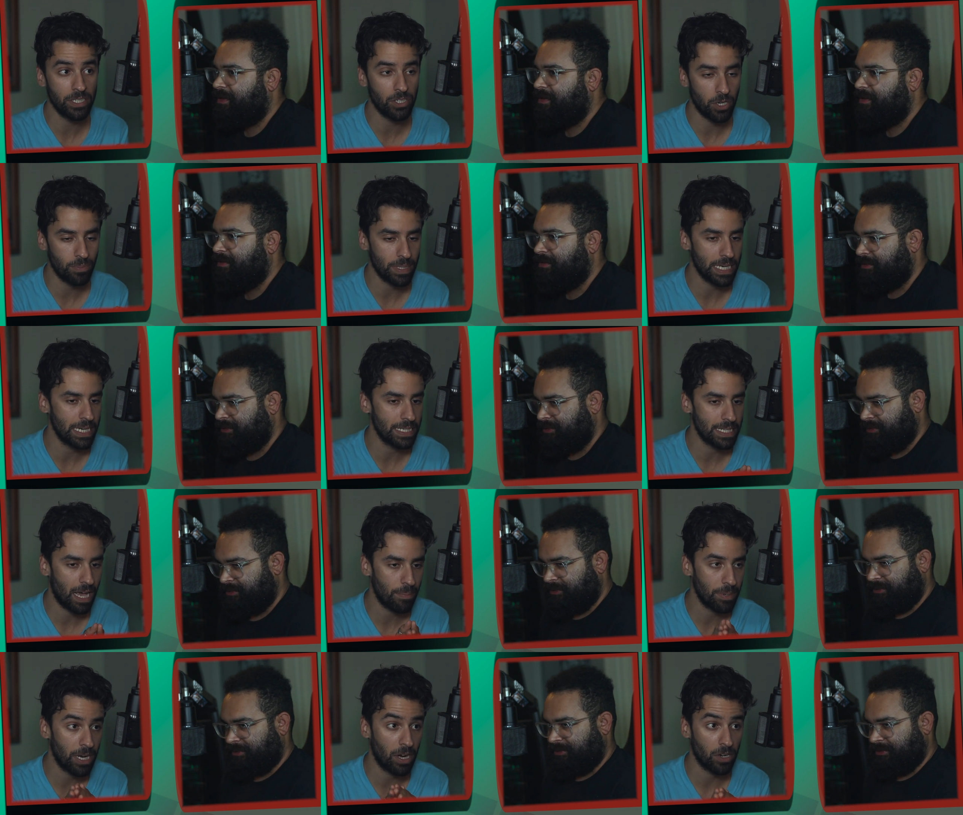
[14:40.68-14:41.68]
Speaker 1: determinant is
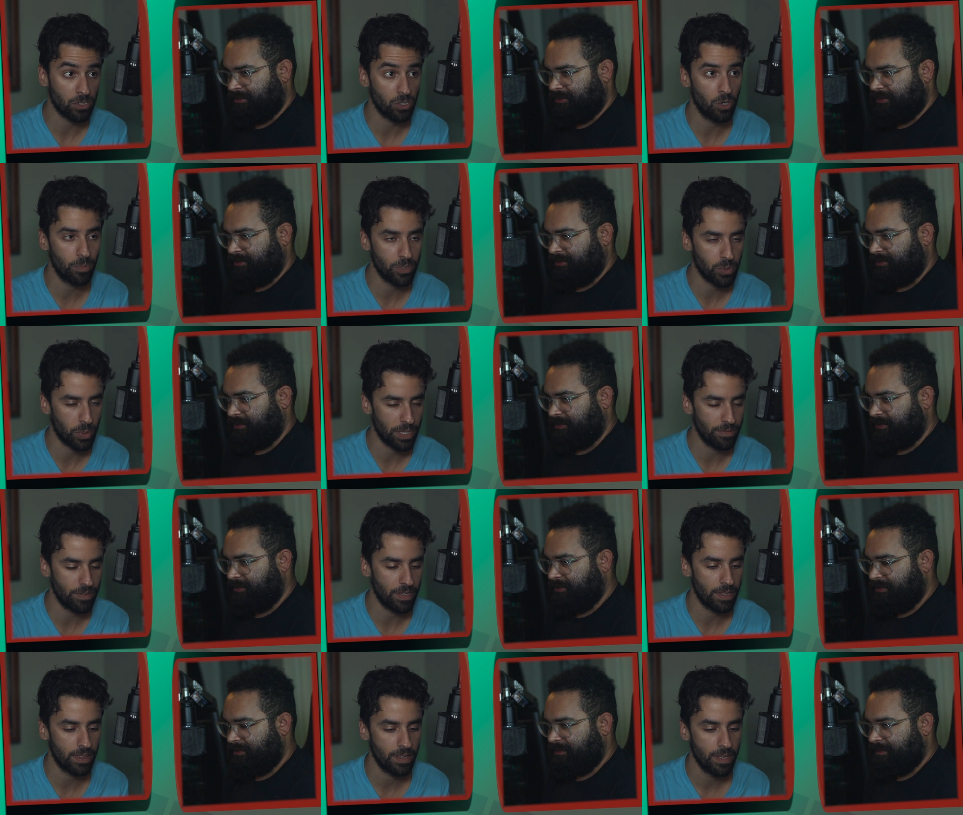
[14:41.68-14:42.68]
happening on October
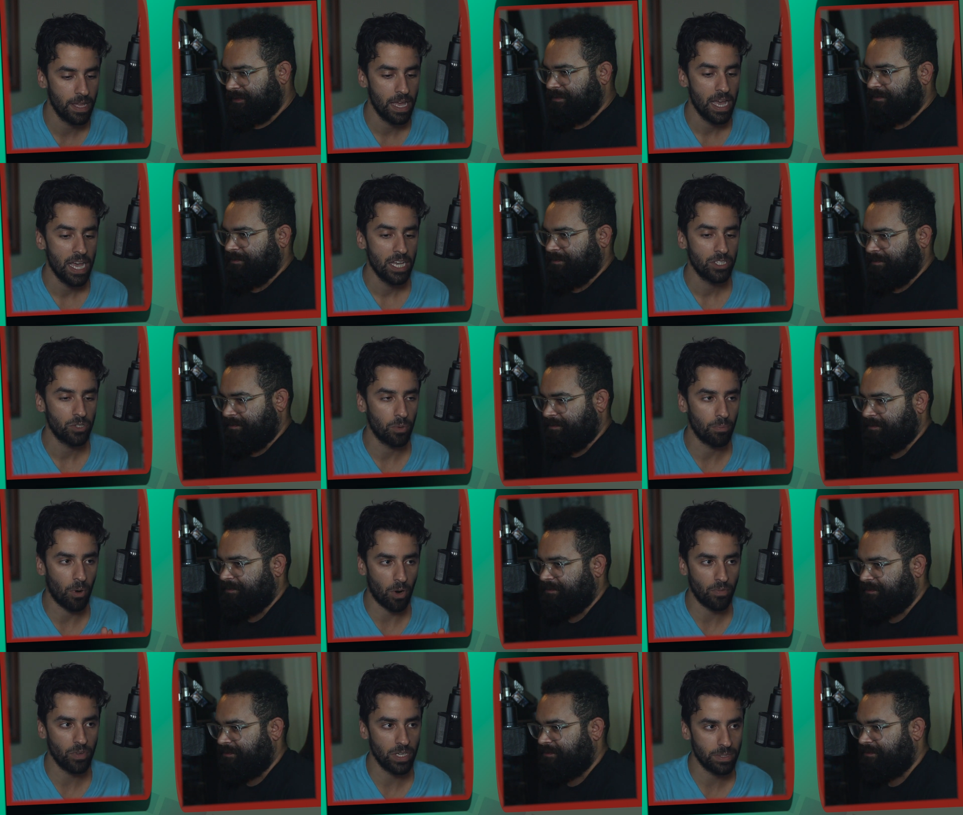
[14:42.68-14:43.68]
25th. So
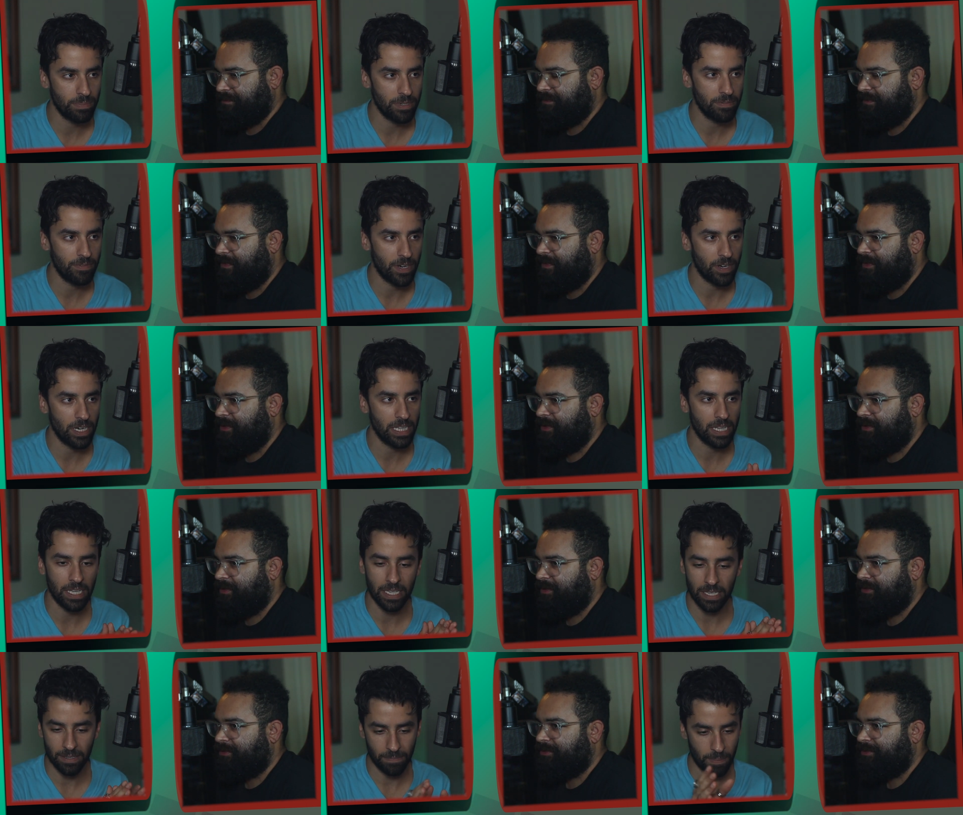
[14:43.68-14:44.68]
Marvel has been very
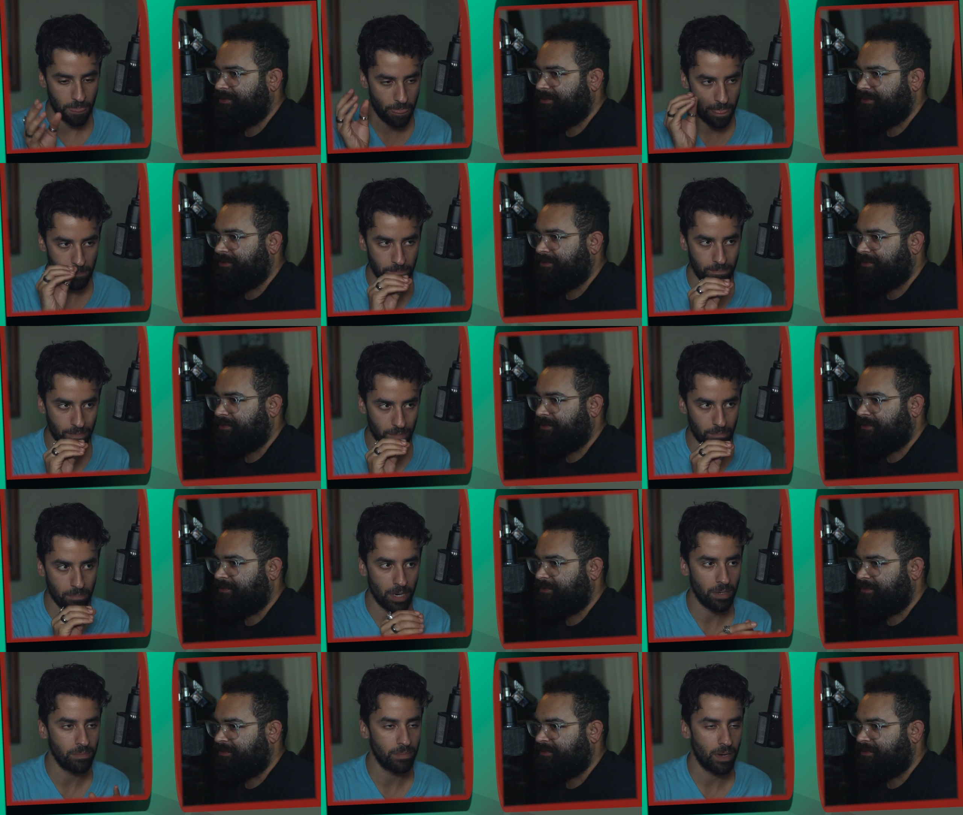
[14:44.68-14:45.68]
like
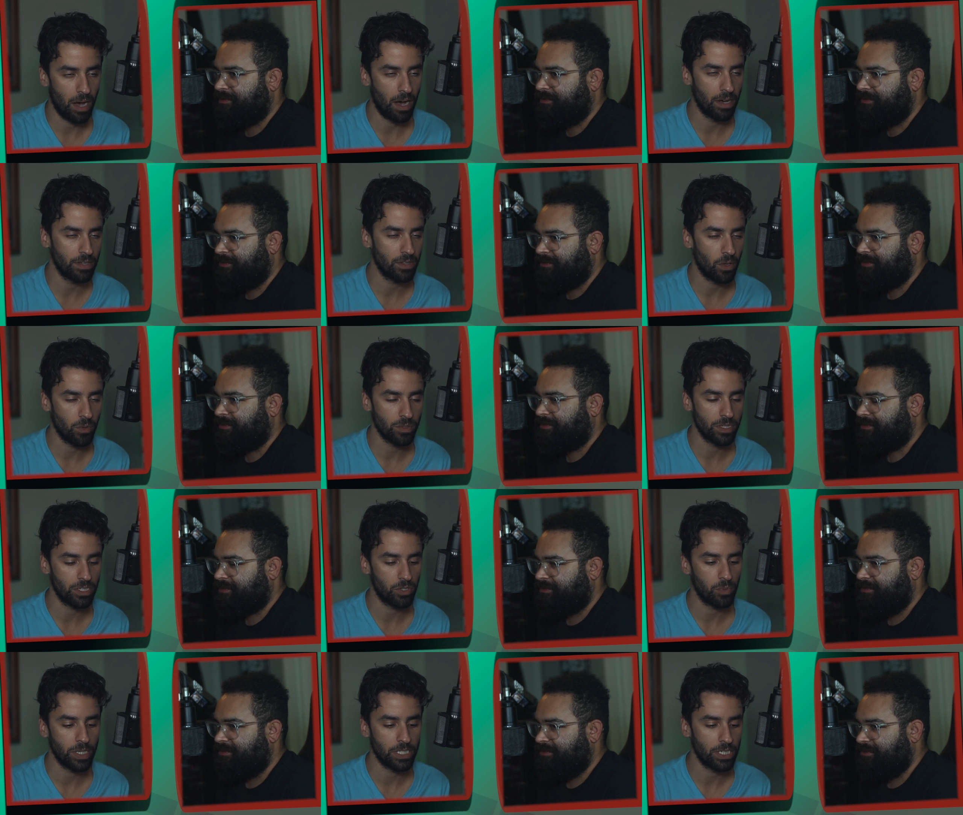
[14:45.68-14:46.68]
mum on the whole
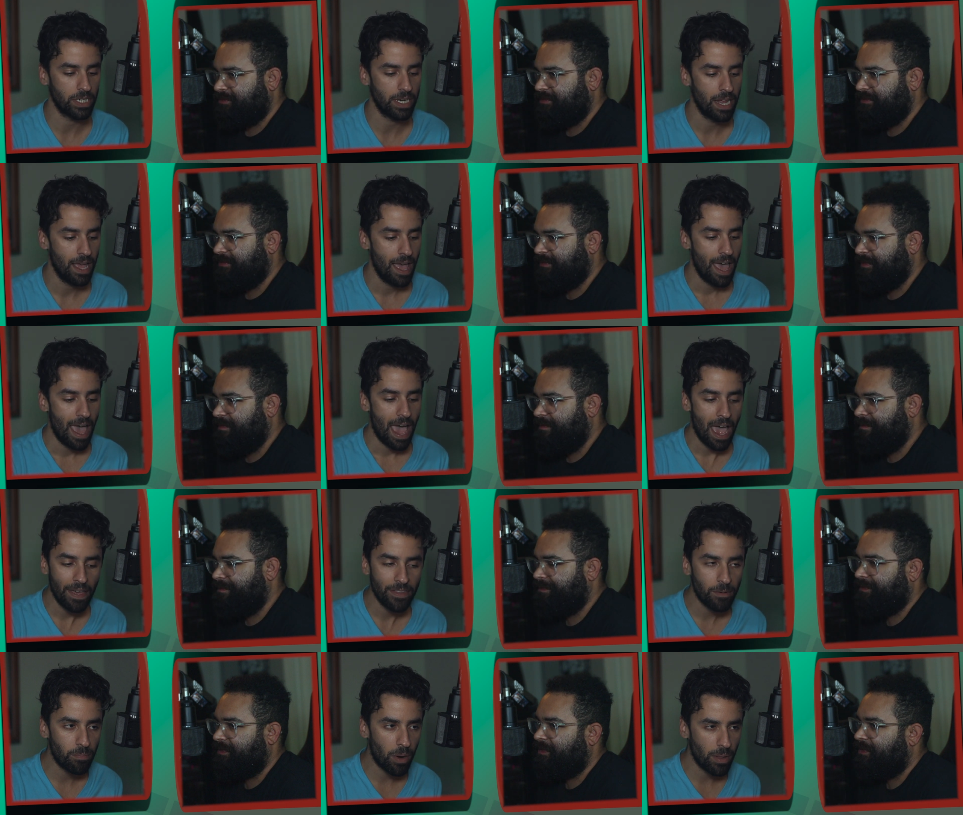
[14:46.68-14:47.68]
situation, and
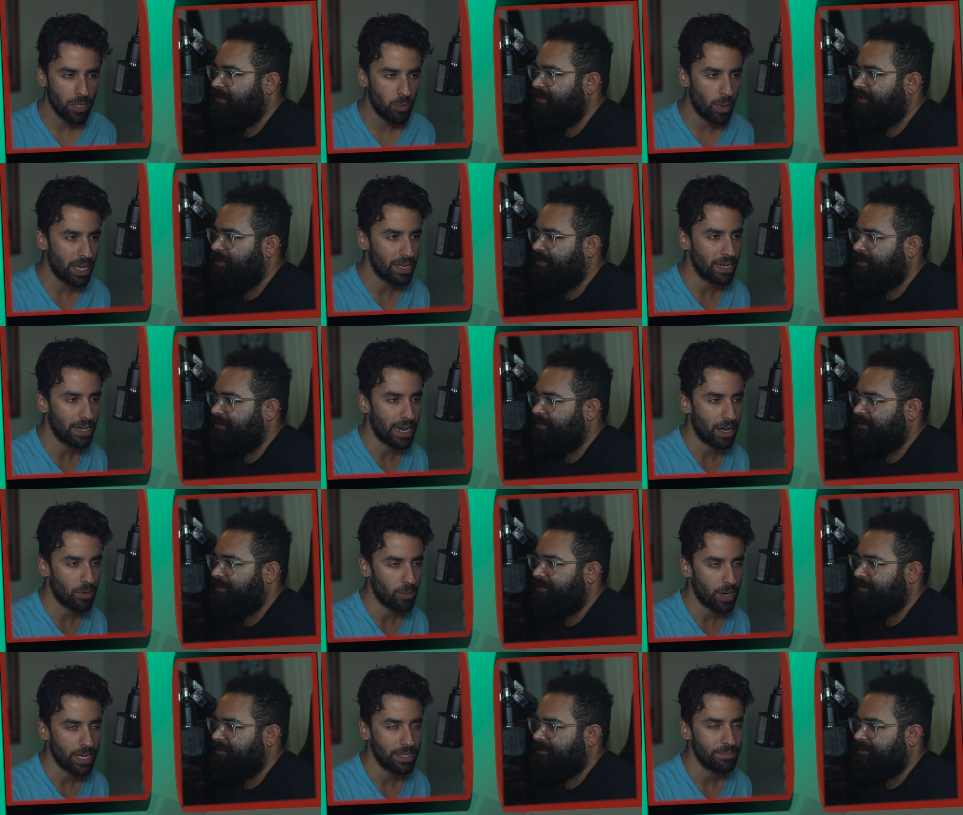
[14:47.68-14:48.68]
they're probably waiting it out,
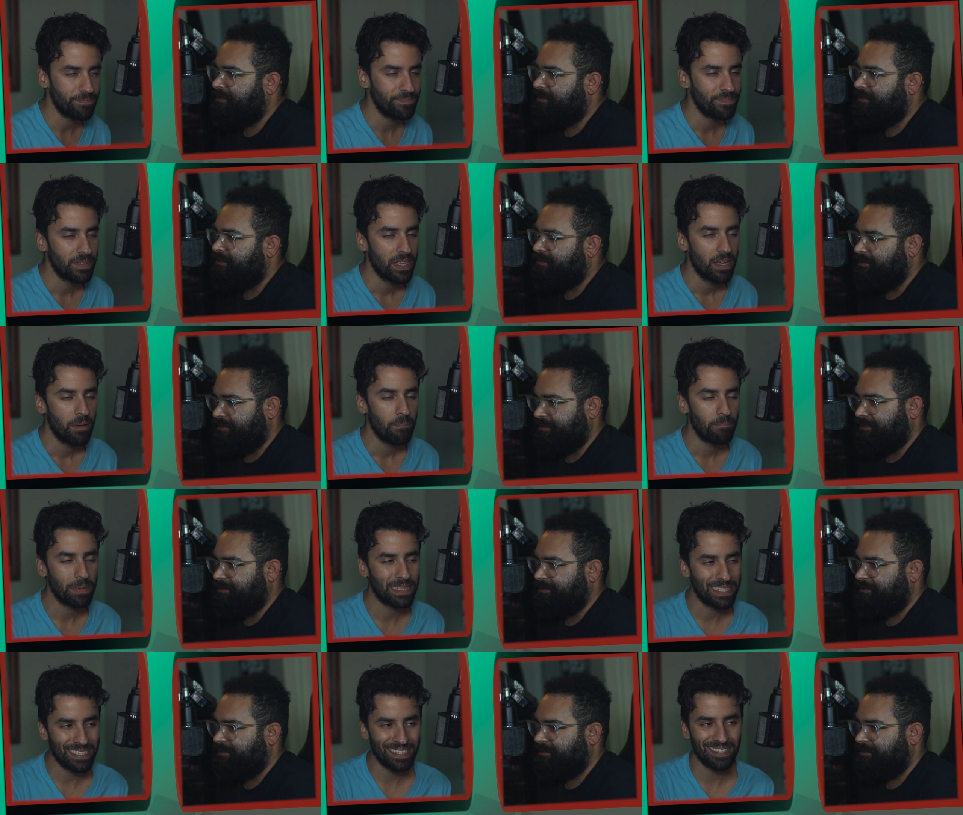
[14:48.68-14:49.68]
right? Mm-hmm.
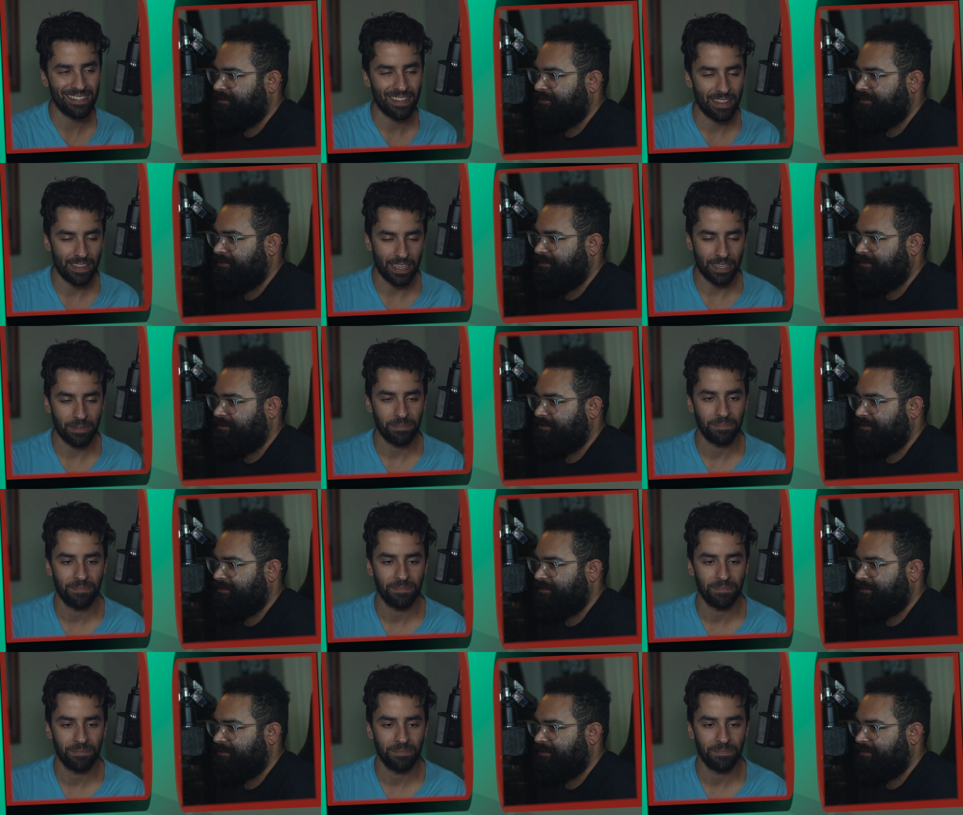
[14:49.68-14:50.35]
But this is the thing.